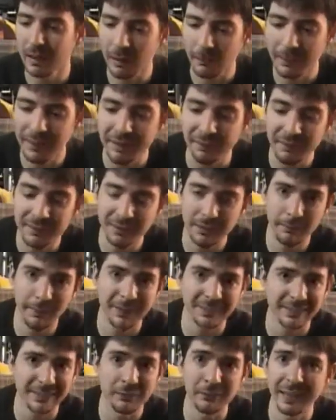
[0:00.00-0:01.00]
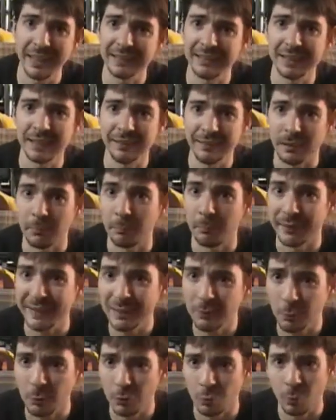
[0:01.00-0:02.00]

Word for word: I mean, unless they make 7, 8, and 9 like a prequel